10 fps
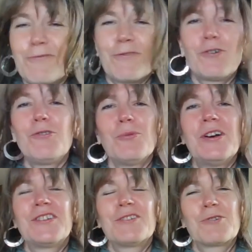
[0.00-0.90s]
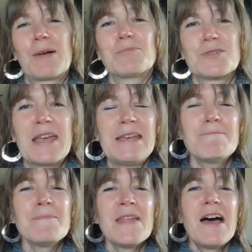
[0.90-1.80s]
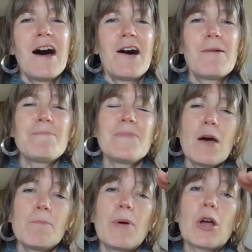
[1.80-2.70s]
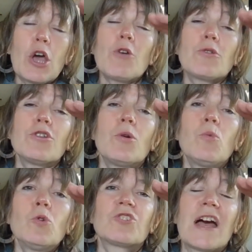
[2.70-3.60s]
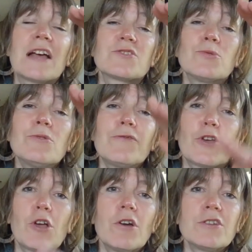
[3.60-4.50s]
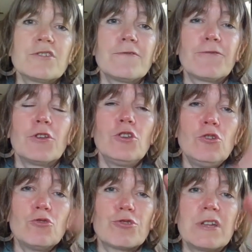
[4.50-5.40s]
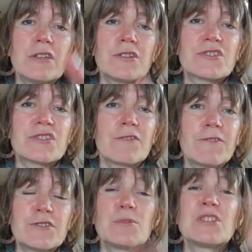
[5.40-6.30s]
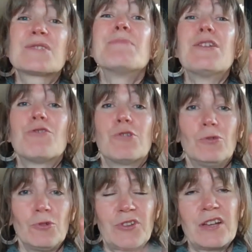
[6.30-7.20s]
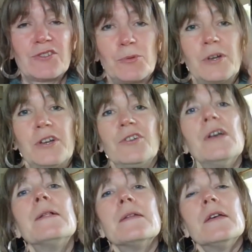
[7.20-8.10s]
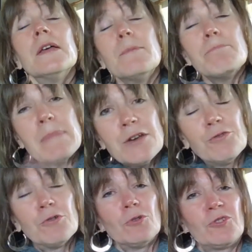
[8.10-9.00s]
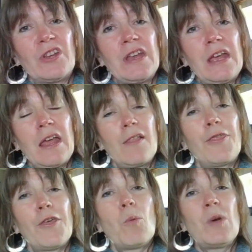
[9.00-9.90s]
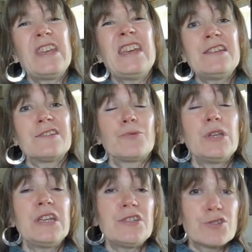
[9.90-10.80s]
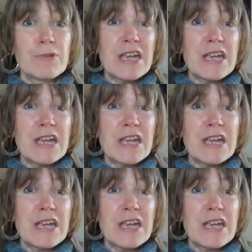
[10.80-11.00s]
forgotten the word, it will come to me. But coconut water has all of the kind of nutrients, vitamins, minerals, that's the word, minerals in it that we need if we need to